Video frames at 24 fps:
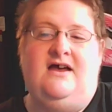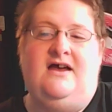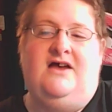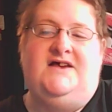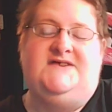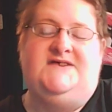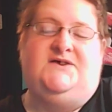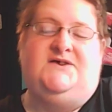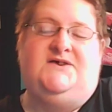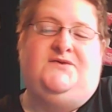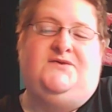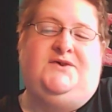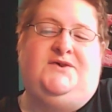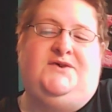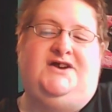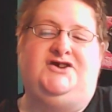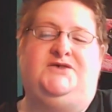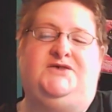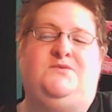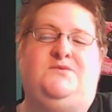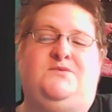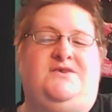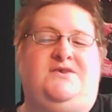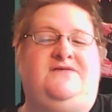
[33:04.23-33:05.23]
Has offered
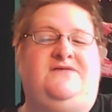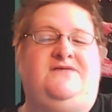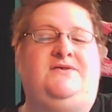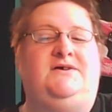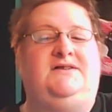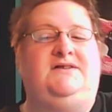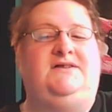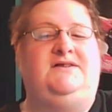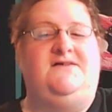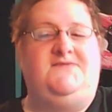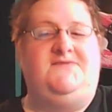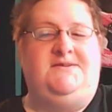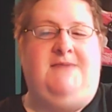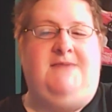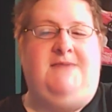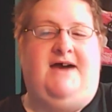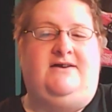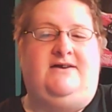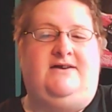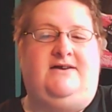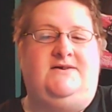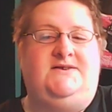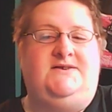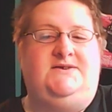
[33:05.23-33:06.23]
actually one of her lovely
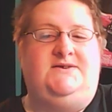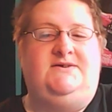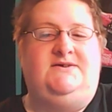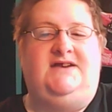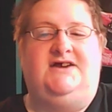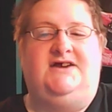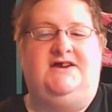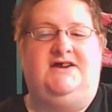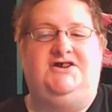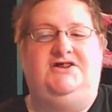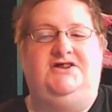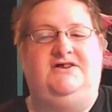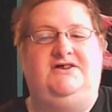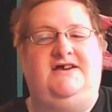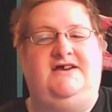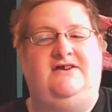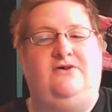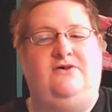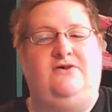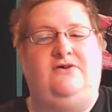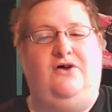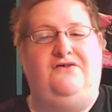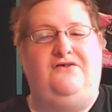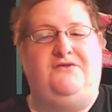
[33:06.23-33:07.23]
patterns. You can actually look at
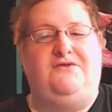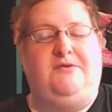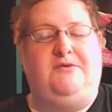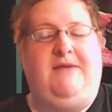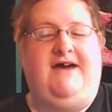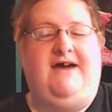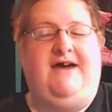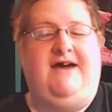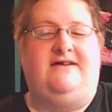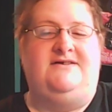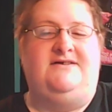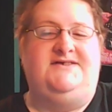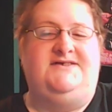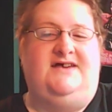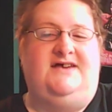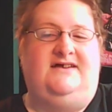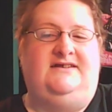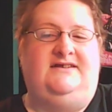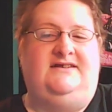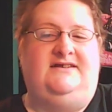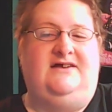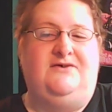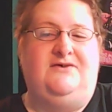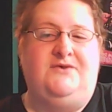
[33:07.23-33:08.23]
all of her patterns
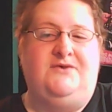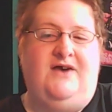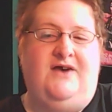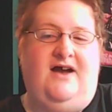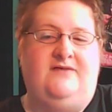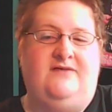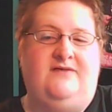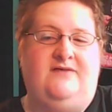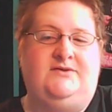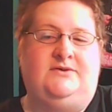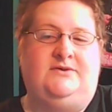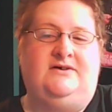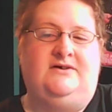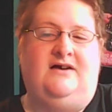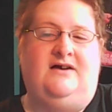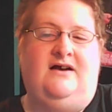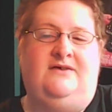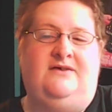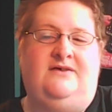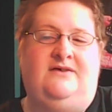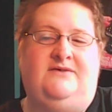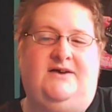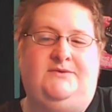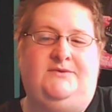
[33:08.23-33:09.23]
on Lovecraft or
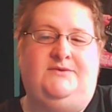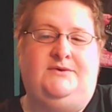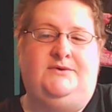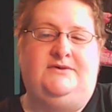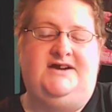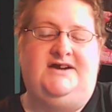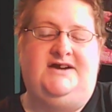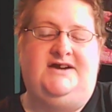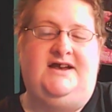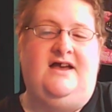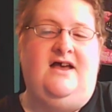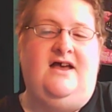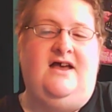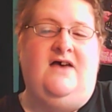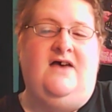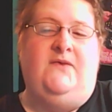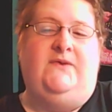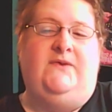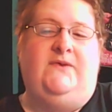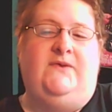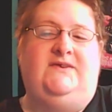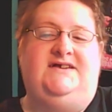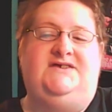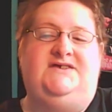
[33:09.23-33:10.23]
on Ravelry.
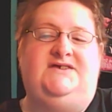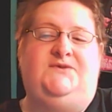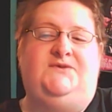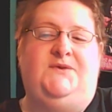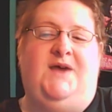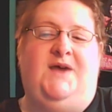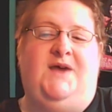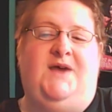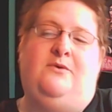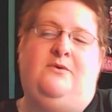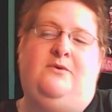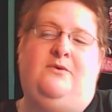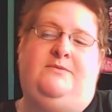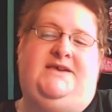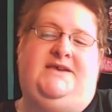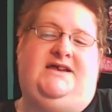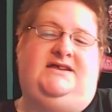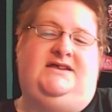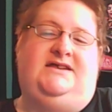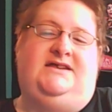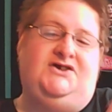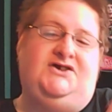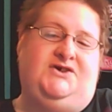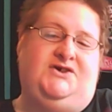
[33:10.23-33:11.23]
The links for that will be
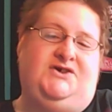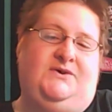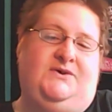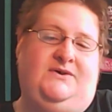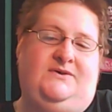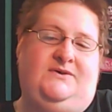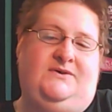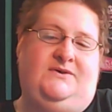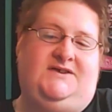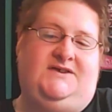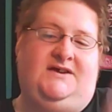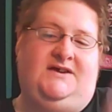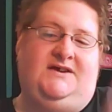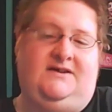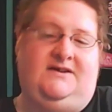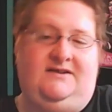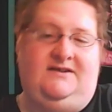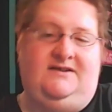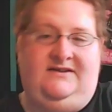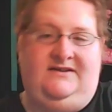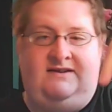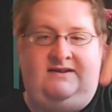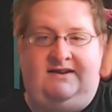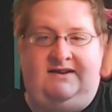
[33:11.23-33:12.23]
in the show notes
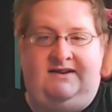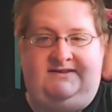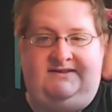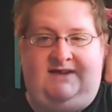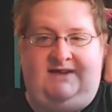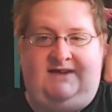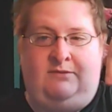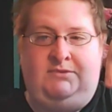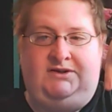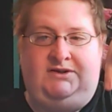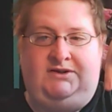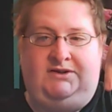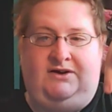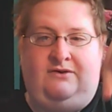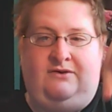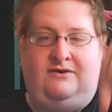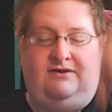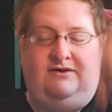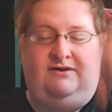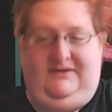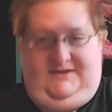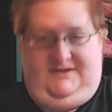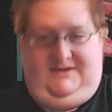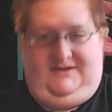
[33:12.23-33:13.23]
down below
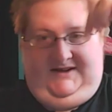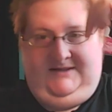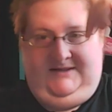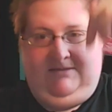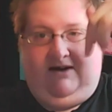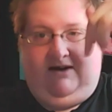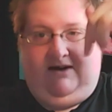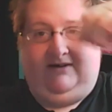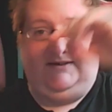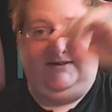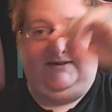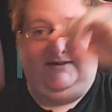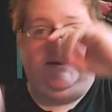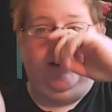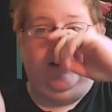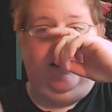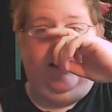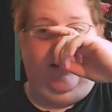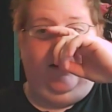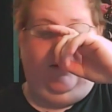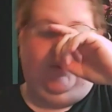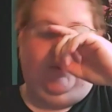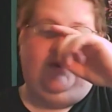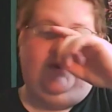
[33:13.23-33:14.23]
in the box,
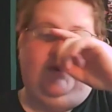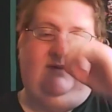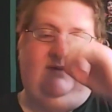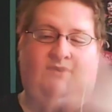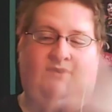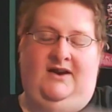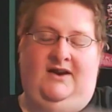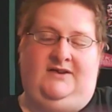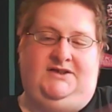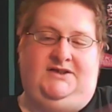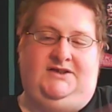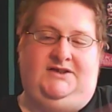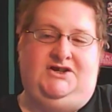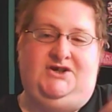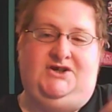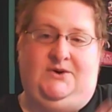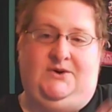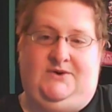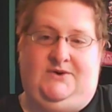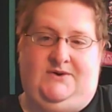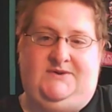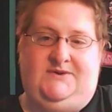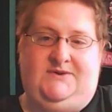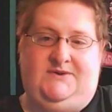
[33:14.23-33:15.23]
or even on the show
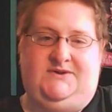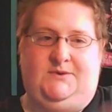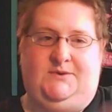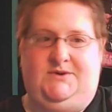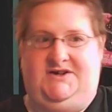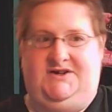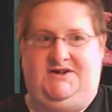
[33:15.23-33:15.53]
notes,